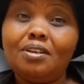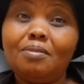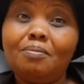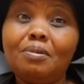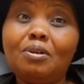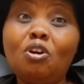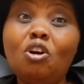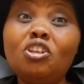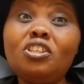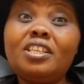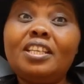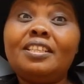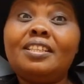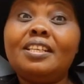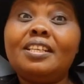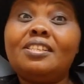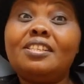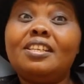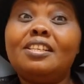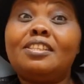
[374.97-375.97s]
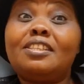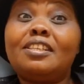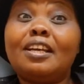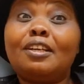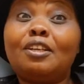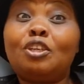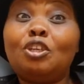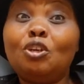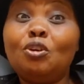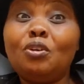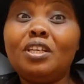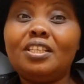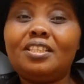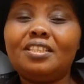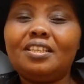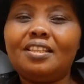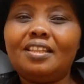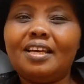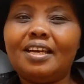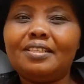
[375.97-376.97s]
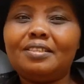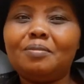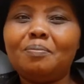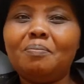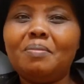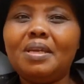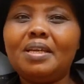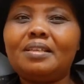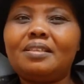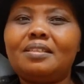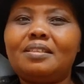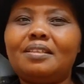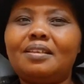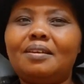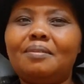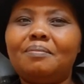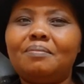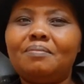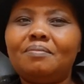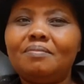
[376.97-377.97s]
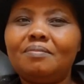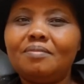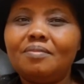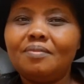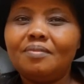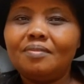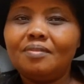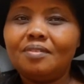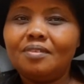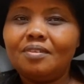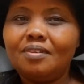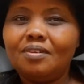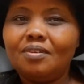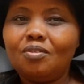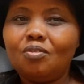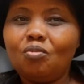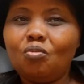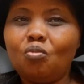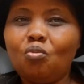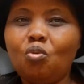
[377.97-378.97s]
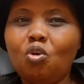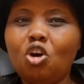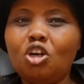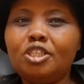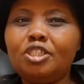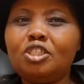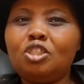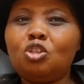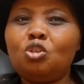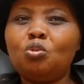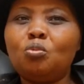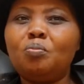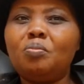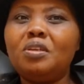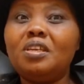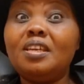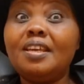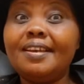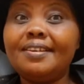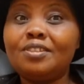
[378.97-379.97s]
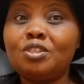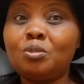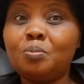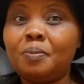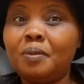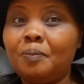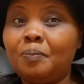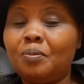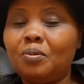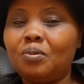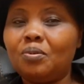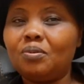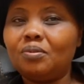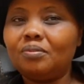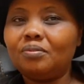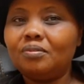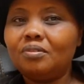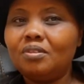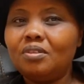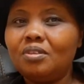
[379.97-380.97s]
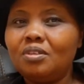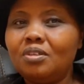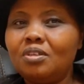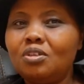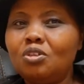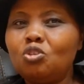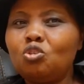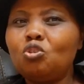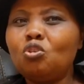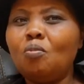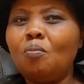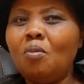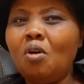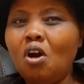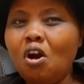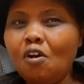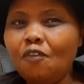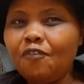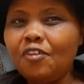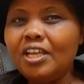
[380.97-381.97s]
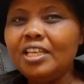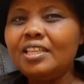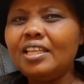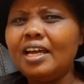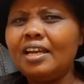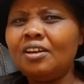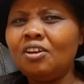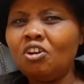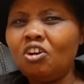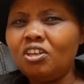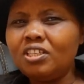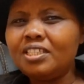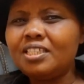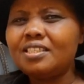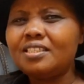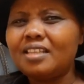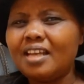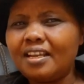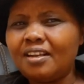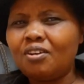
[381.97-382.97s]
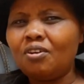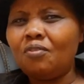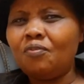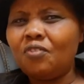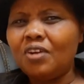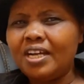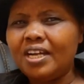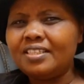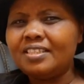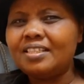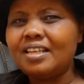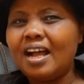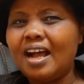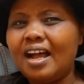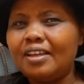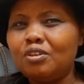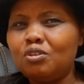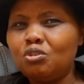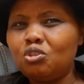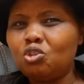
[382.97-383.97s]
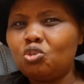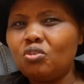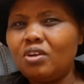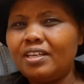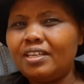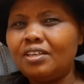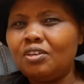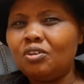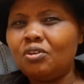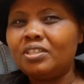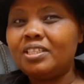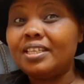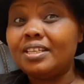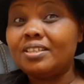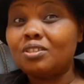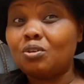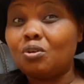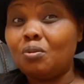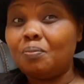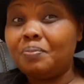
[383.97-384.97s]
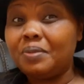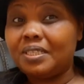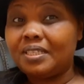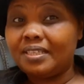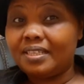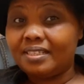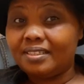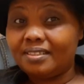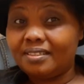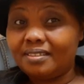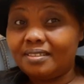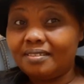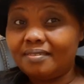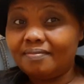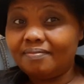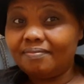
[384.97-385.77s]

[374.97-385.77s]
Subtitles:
Because it is insecurity that makes them want to be yes people. So more often than not, sycophants are usually not as competent.